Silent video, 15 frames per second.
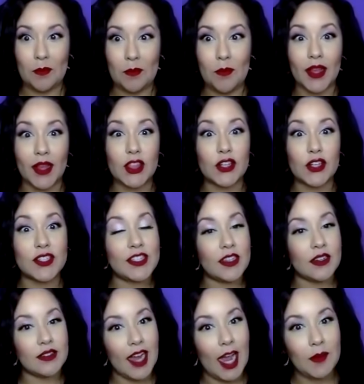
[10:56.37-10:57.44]
but there's still
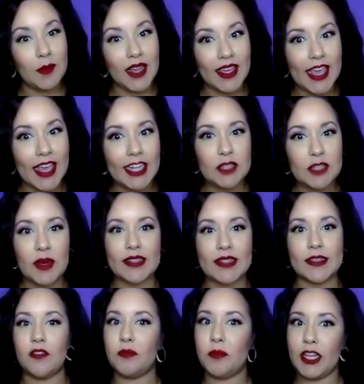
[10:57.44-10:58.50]
times I catch
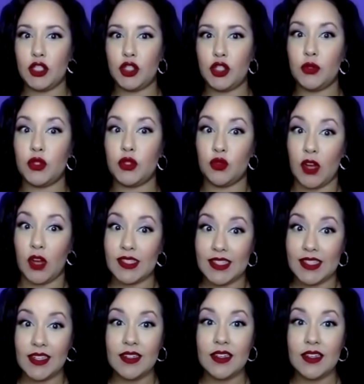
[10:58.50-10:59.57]
myself being too trusting